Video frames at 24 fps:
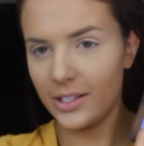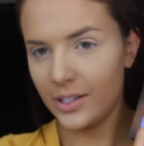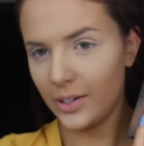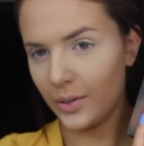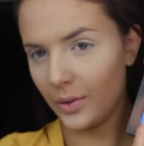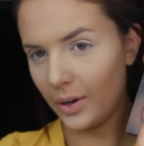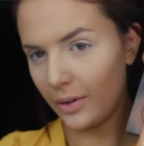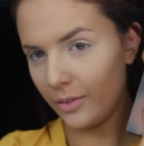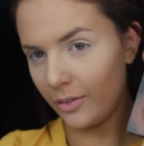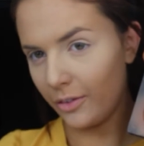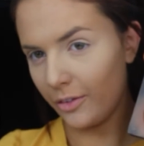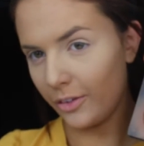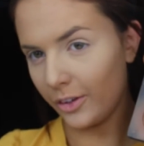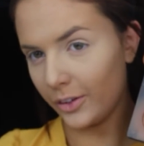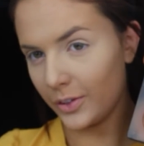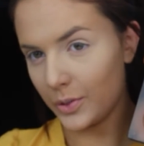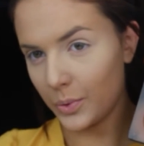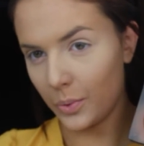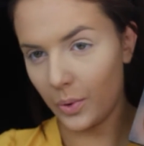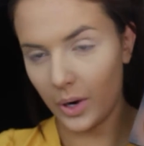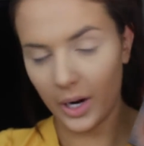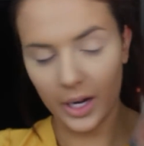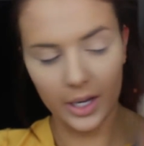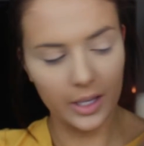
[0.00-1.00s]
two I refilled
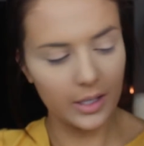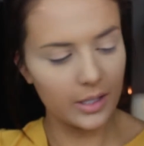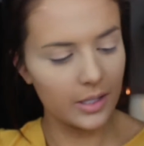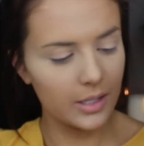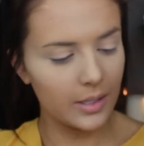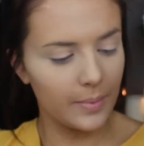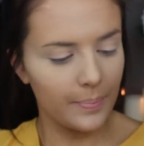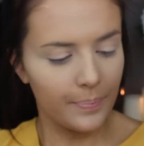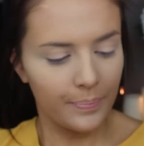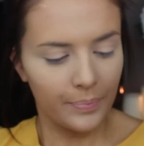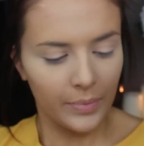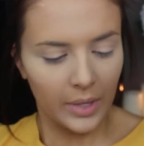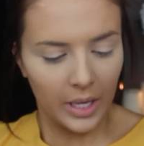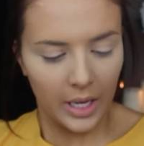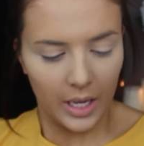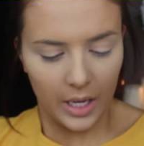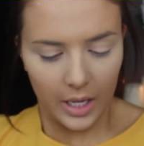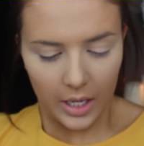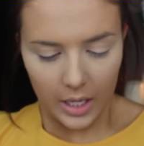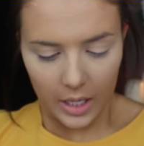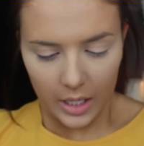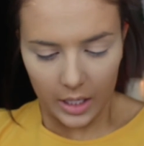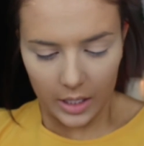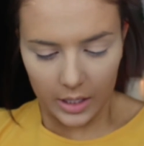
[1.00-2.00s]
twice.
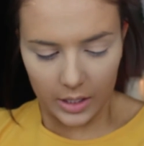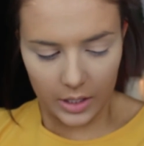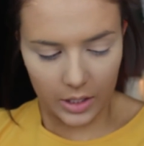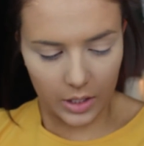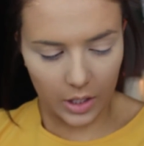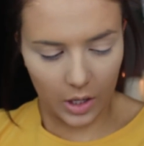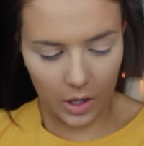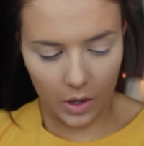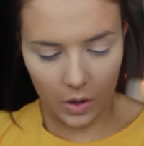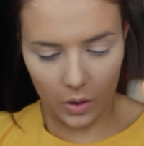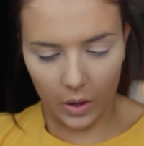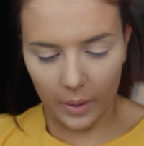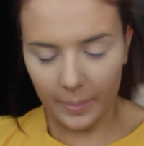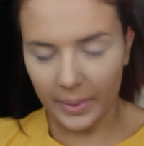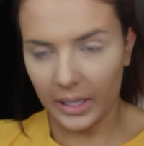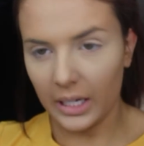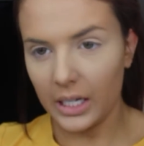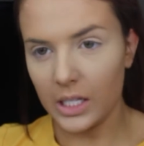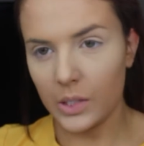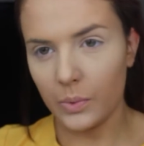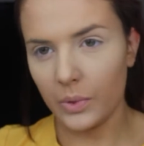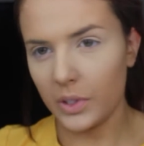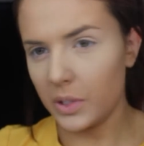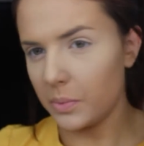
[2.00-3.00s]
So, I mean, I
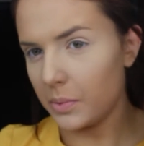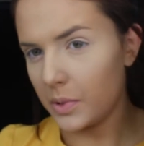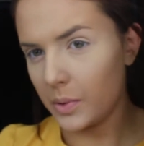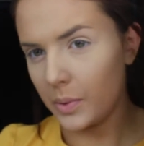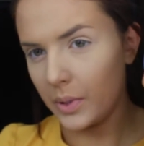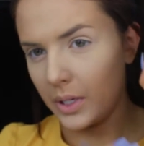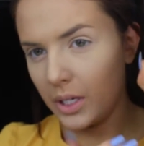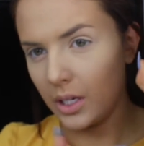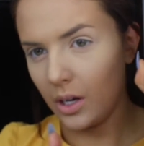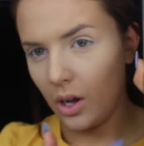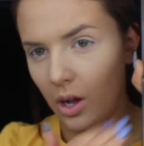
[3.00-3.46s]
switch between